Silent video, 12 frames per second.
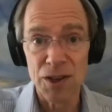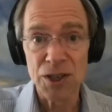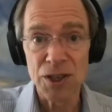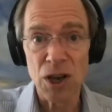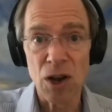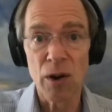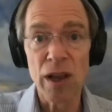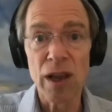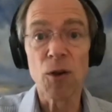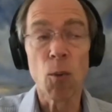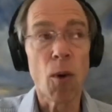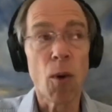So
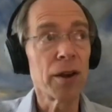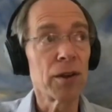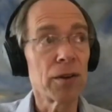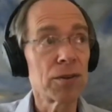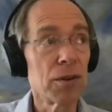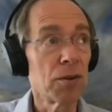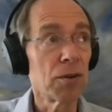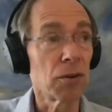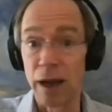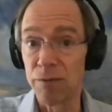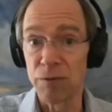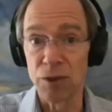if you want
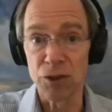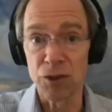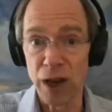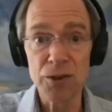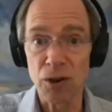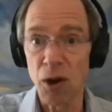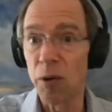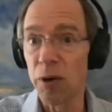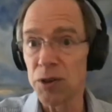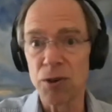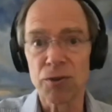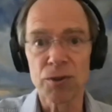your life to change or go
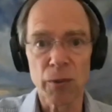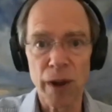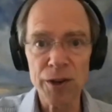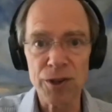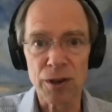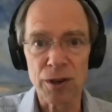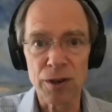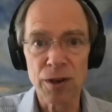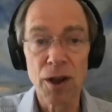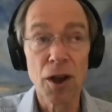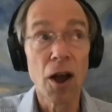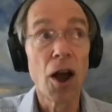in a certain direction,
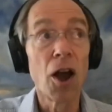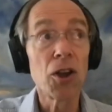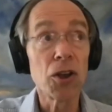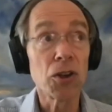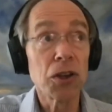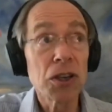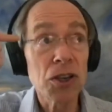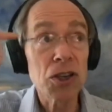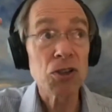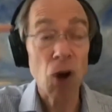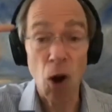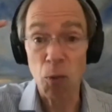you need to
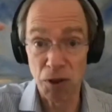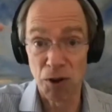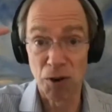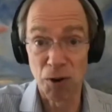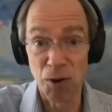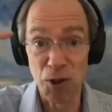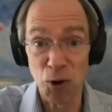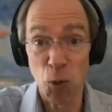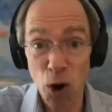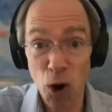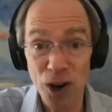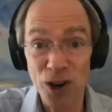start with your with your
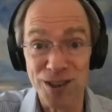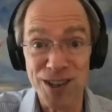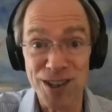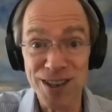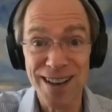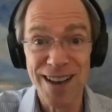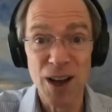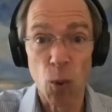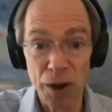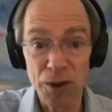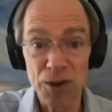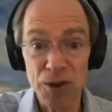words,
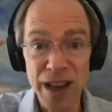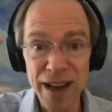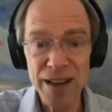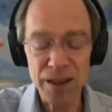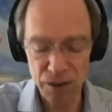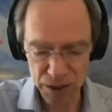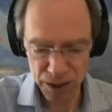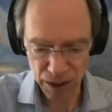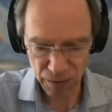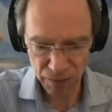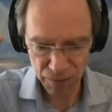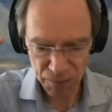what you're saying to
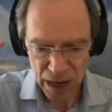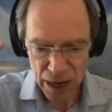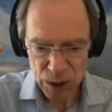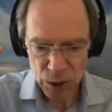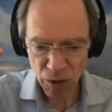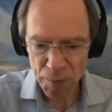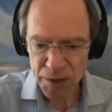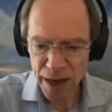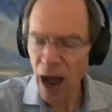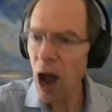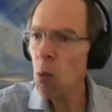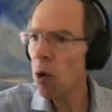yourself. So if I'm
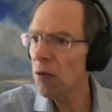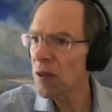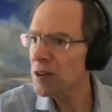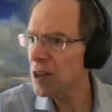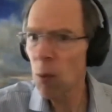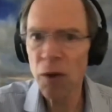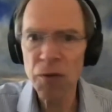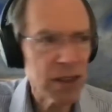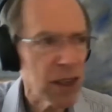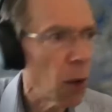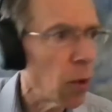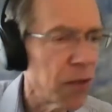saying, I want this, I want
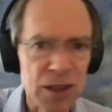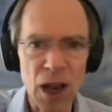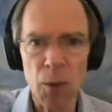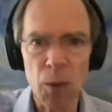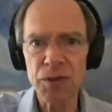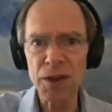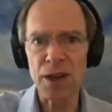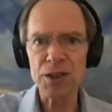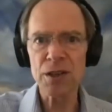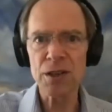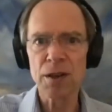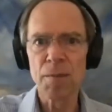this, I want this, I want
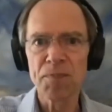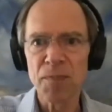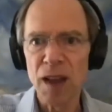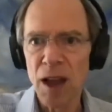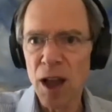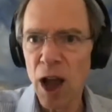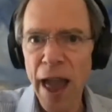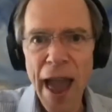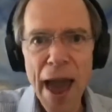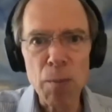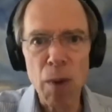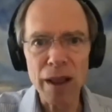this,
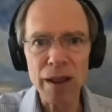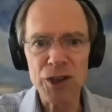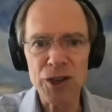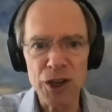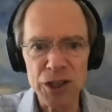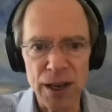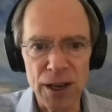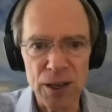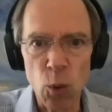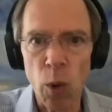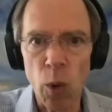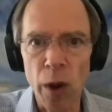Etymology
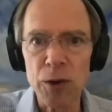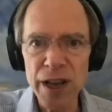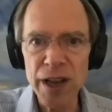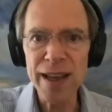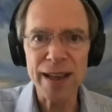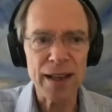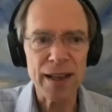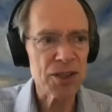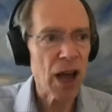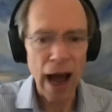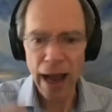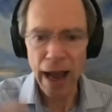says what you're saying is,
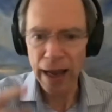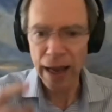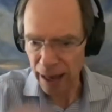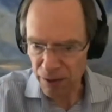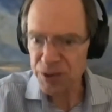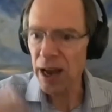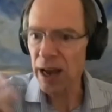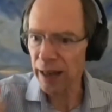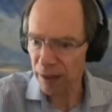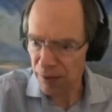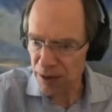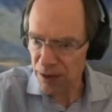I like this, I
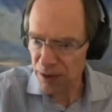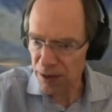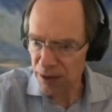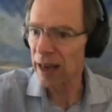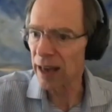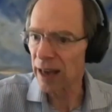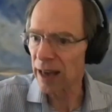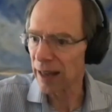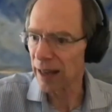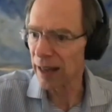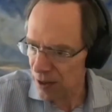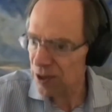like this, I like this,
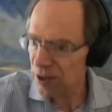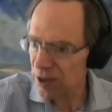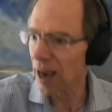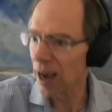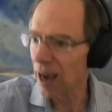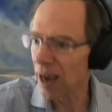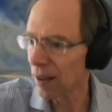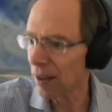I like this.